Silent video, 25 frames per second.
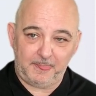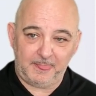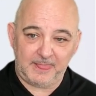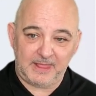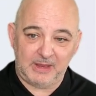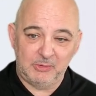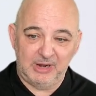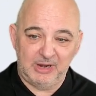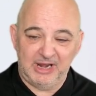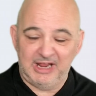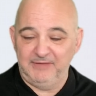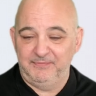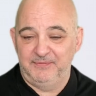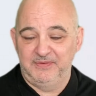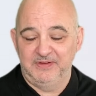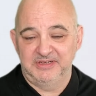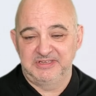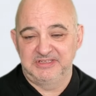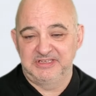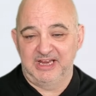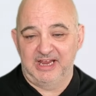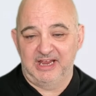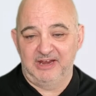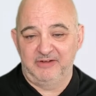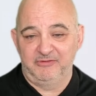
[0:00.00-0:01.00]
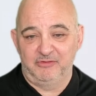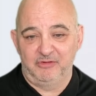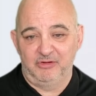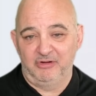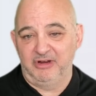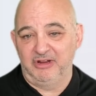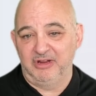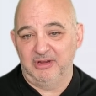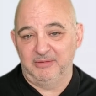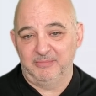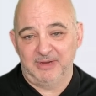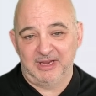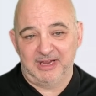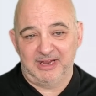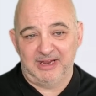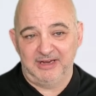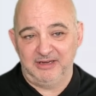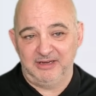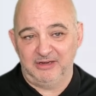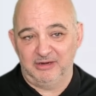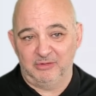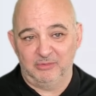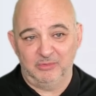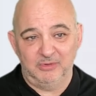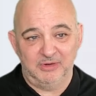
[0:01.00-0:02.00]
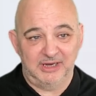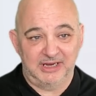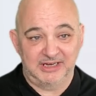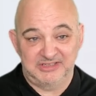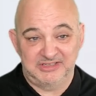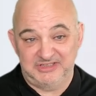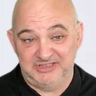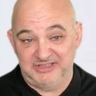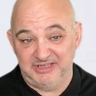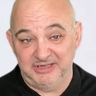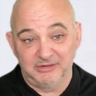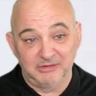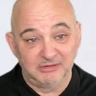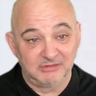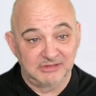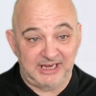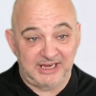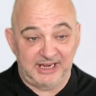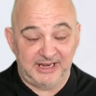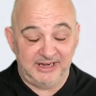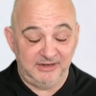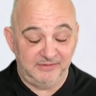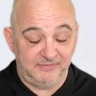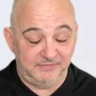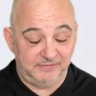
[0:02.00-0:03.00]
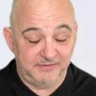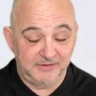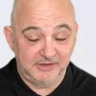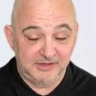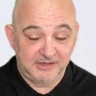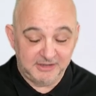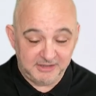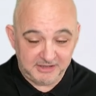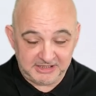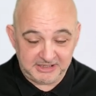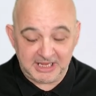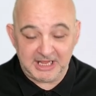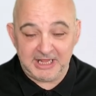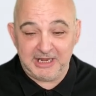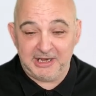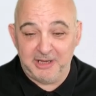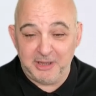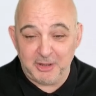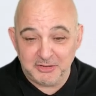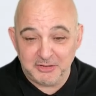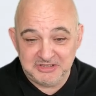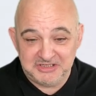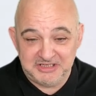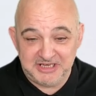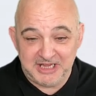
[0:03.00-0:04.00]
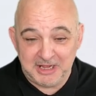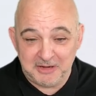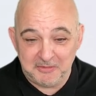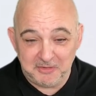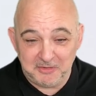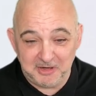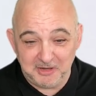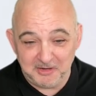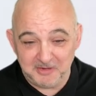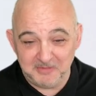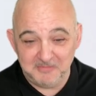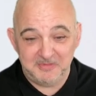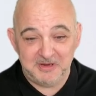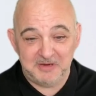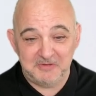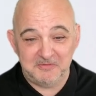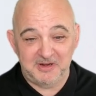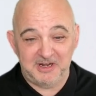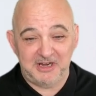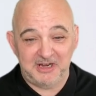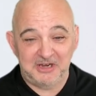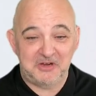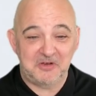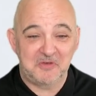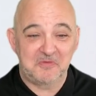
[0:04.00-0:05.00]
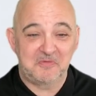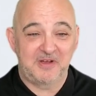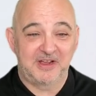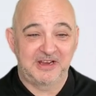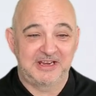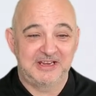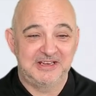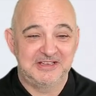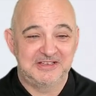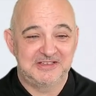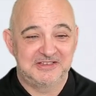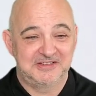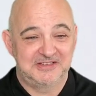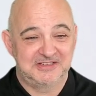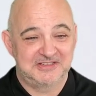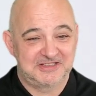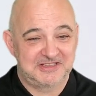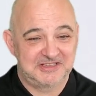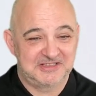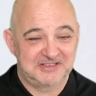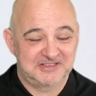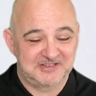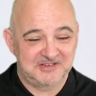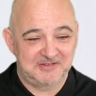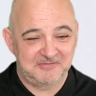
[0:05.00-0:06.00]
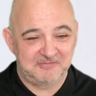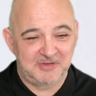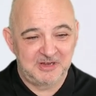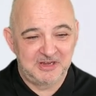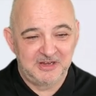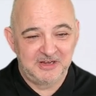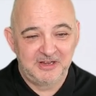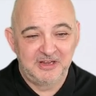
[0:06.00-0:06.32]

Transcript: when I first started running them, I still kind of get lost now a little bit when I go back into the system,